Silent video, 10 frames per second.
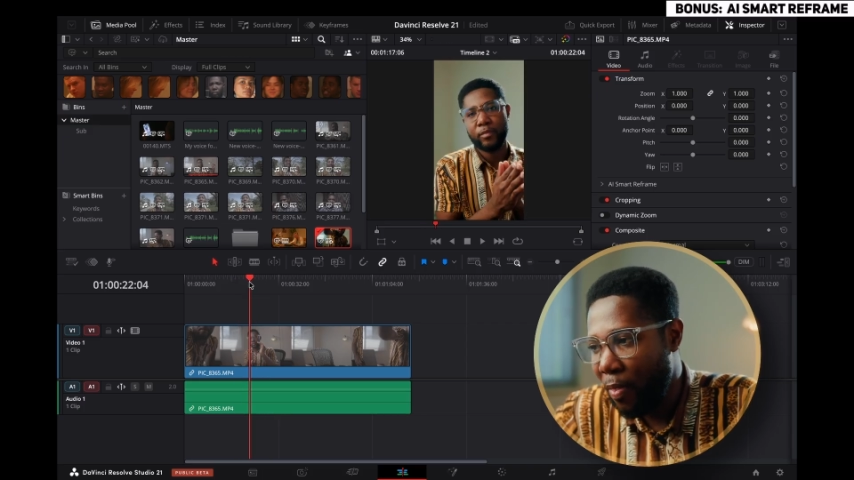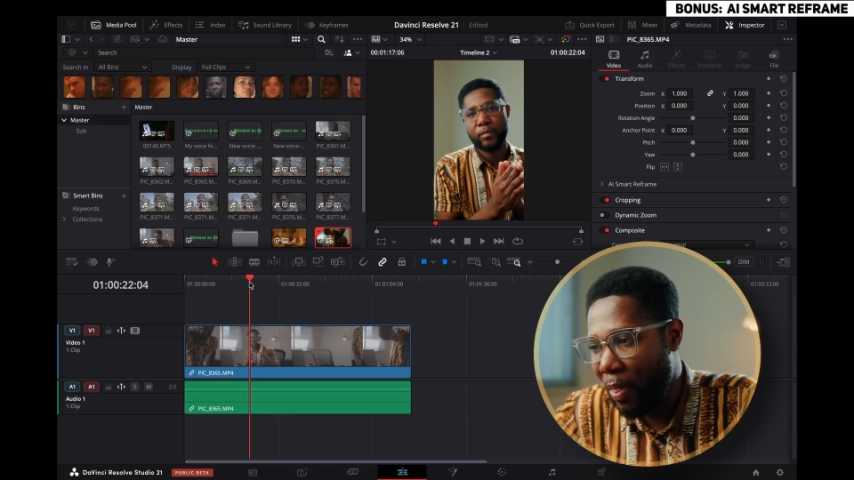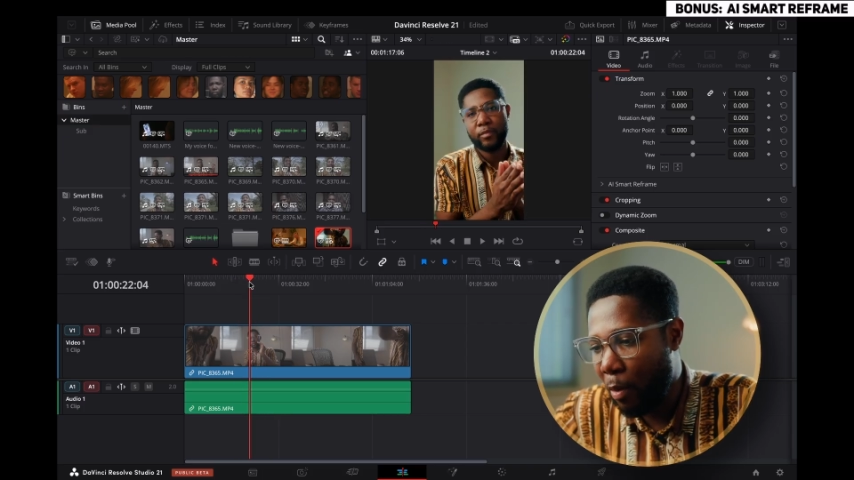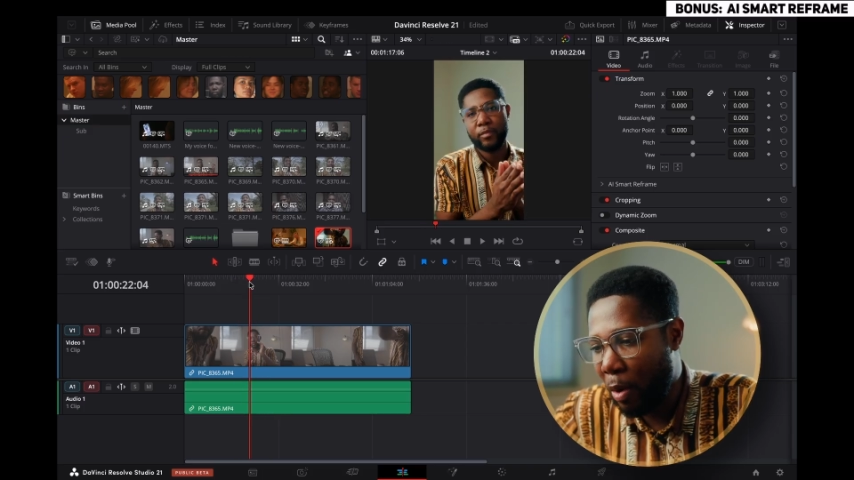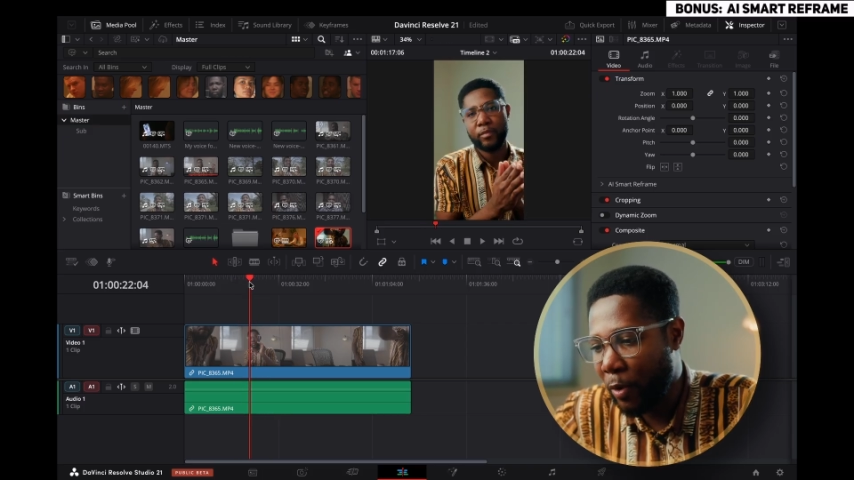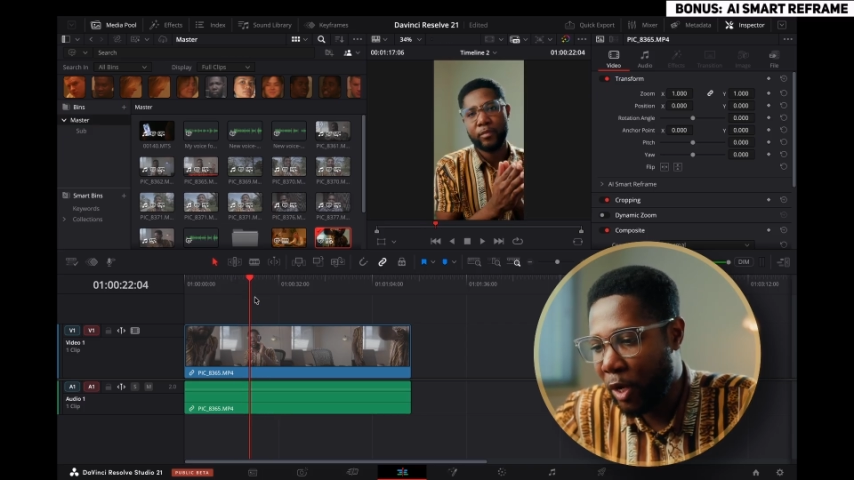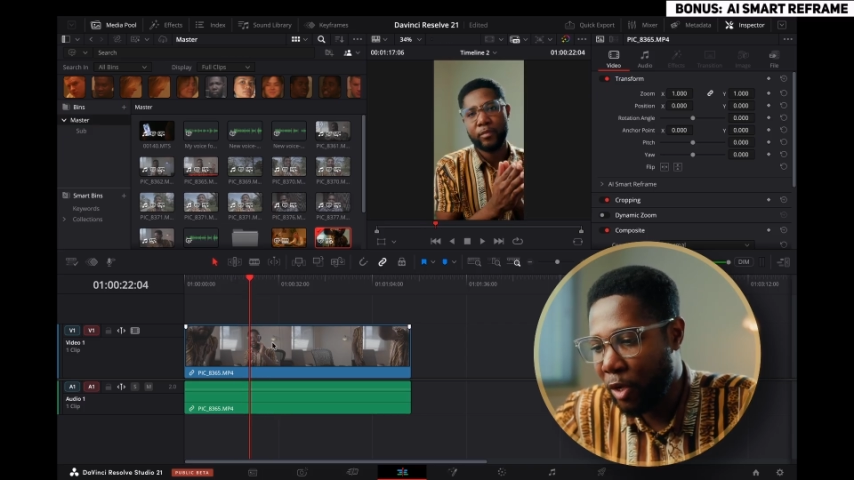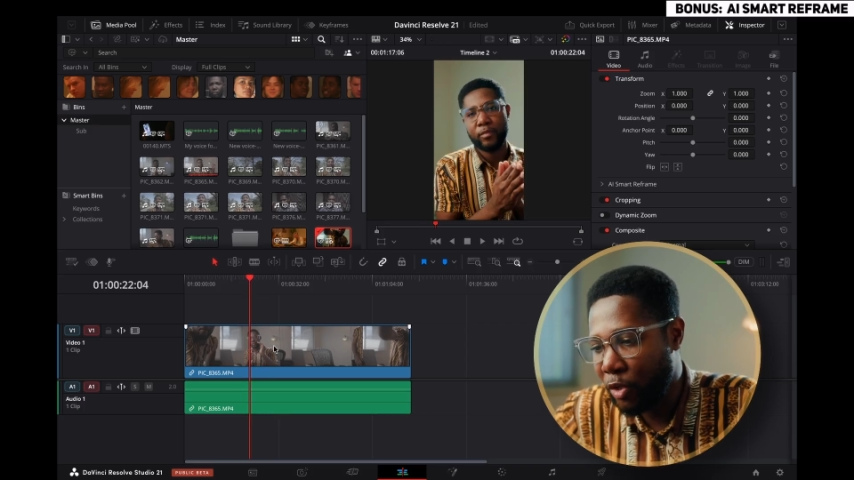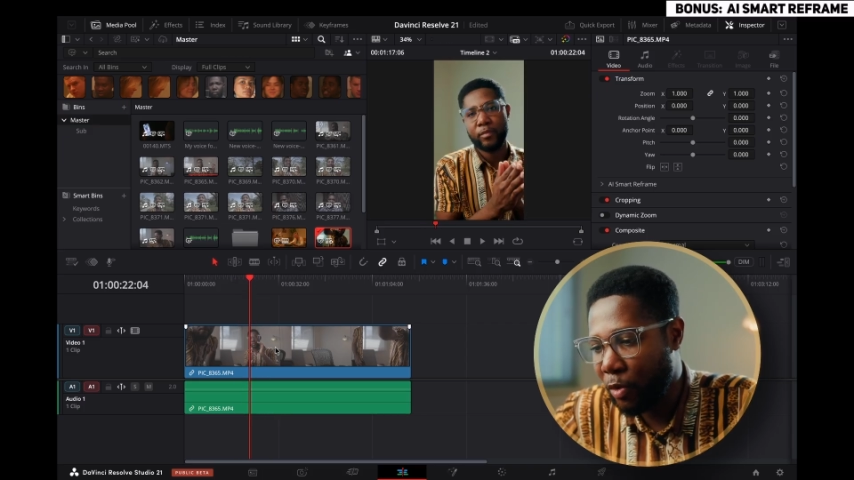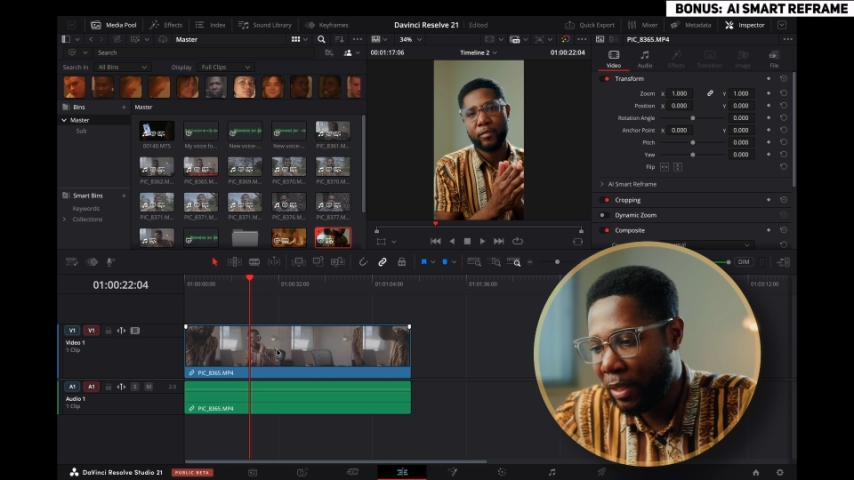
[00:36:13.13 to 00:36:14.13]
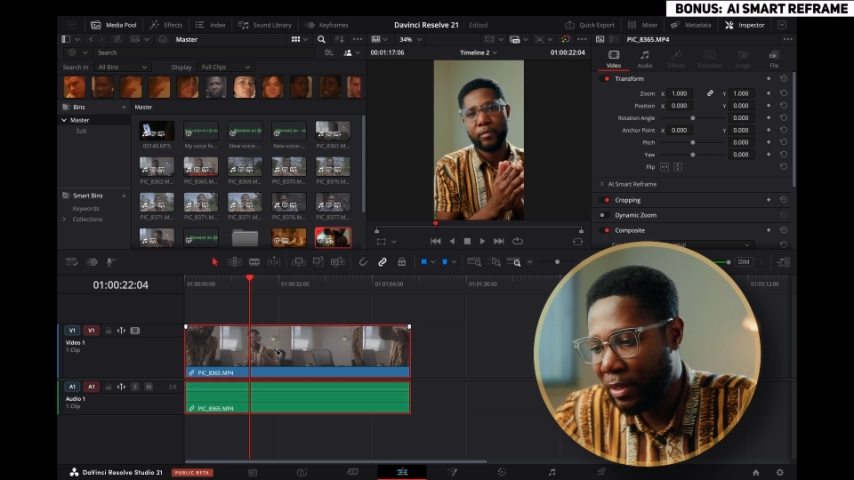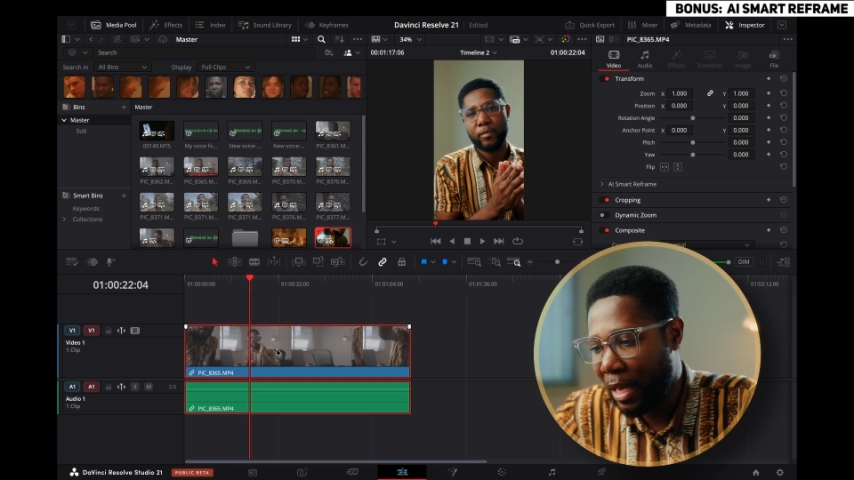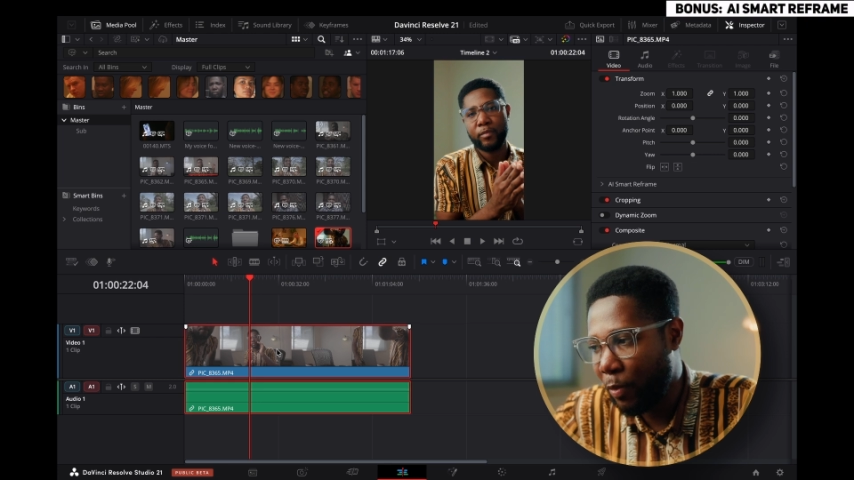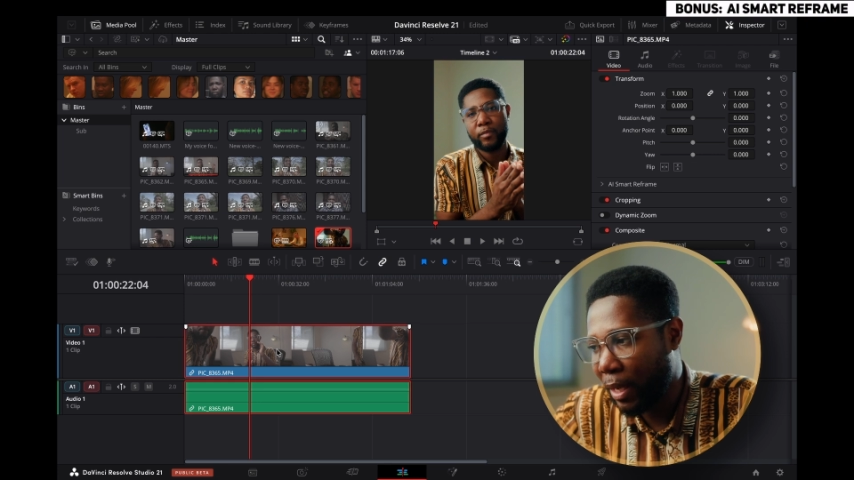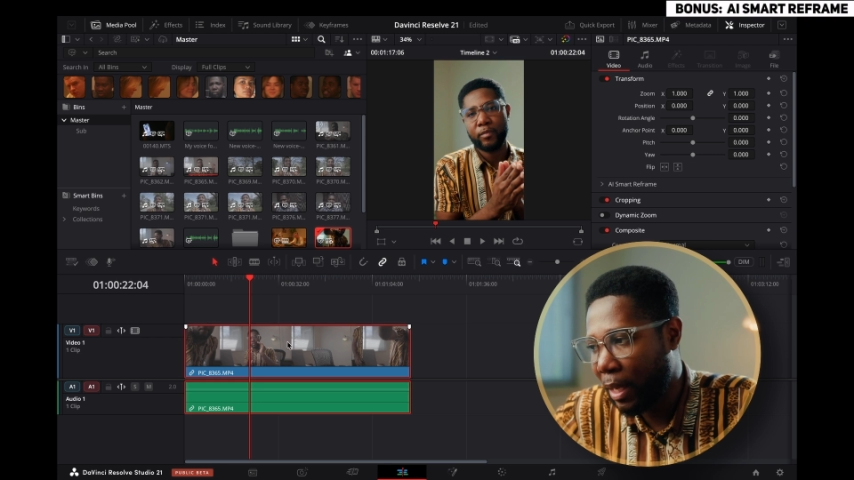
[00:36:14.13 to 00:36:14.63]
Now, what we're going to do is
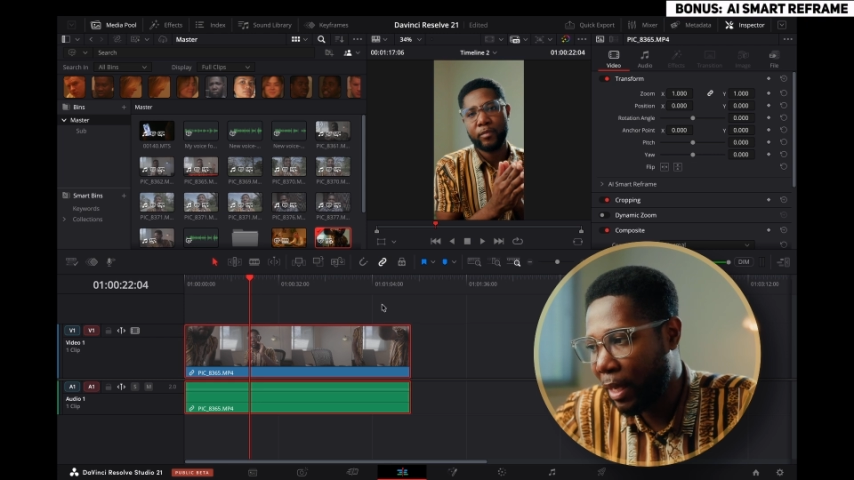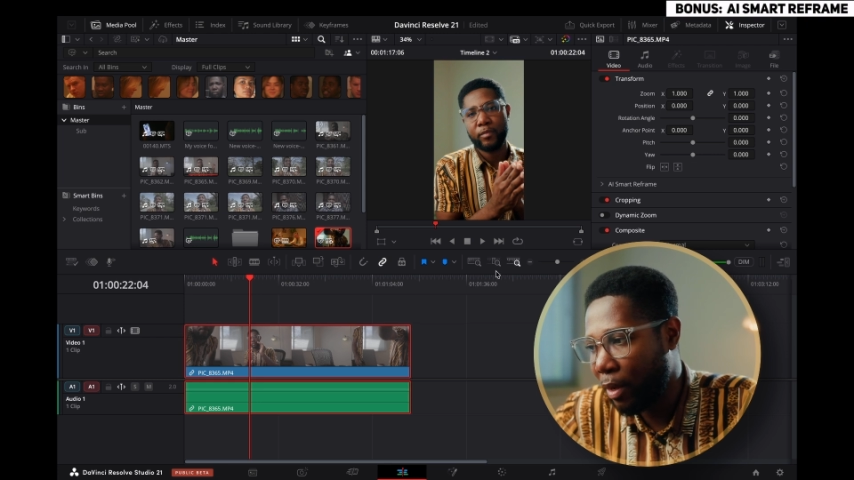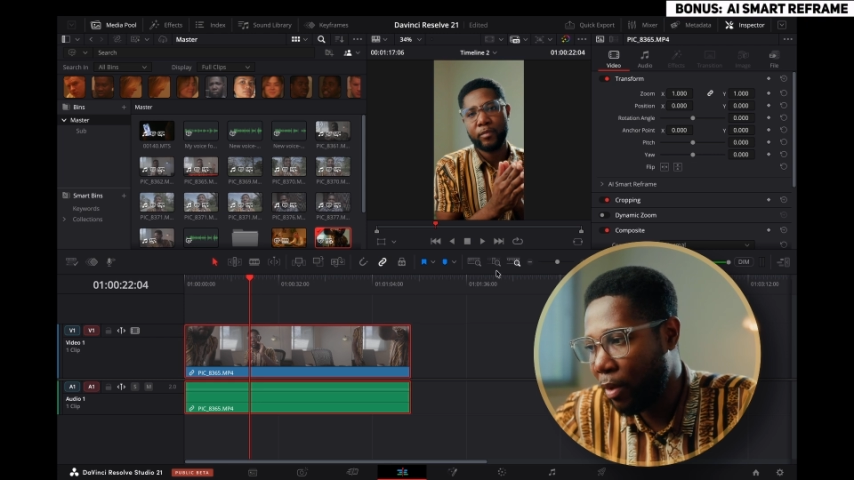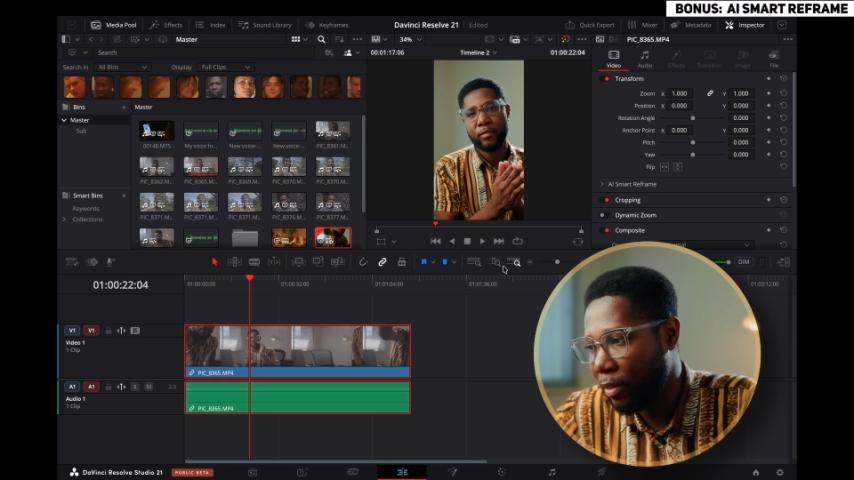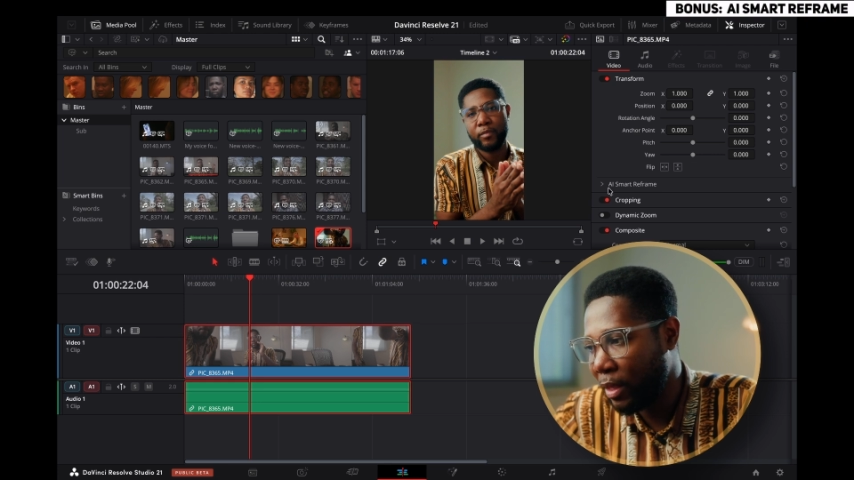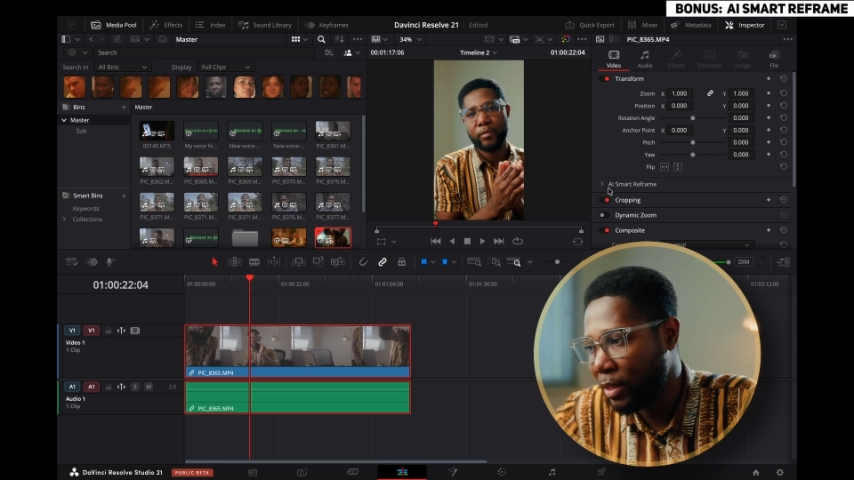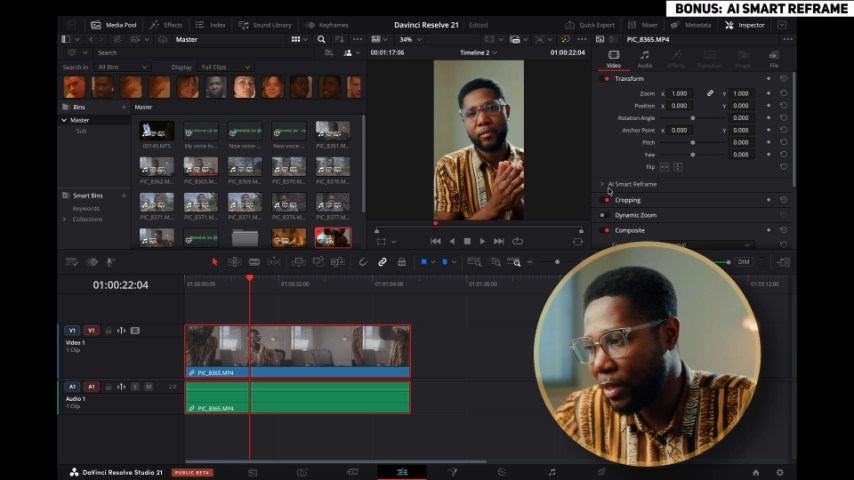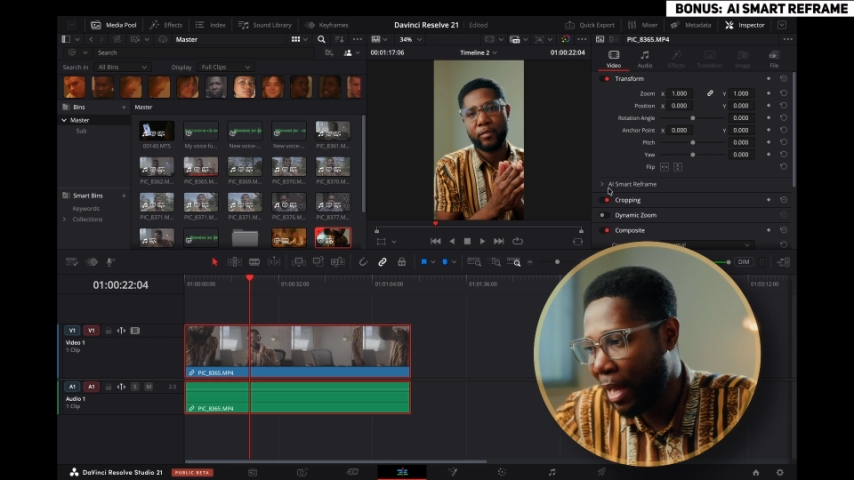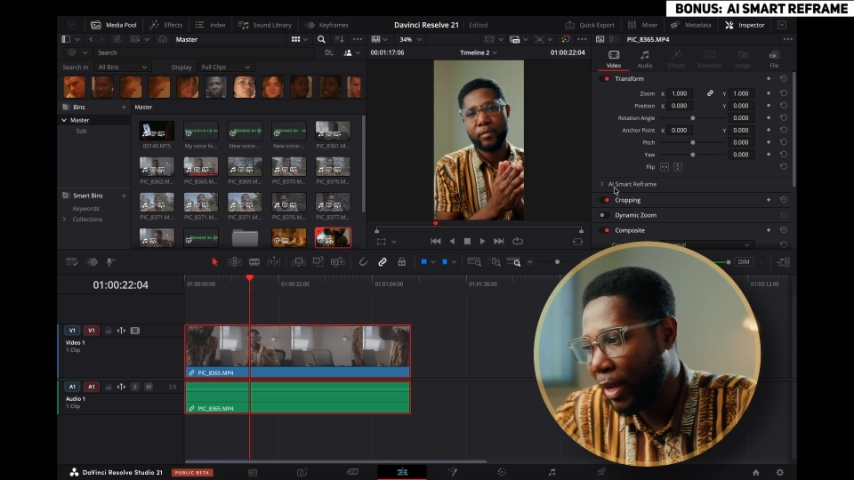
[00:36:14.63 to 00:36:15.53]
that we click on this.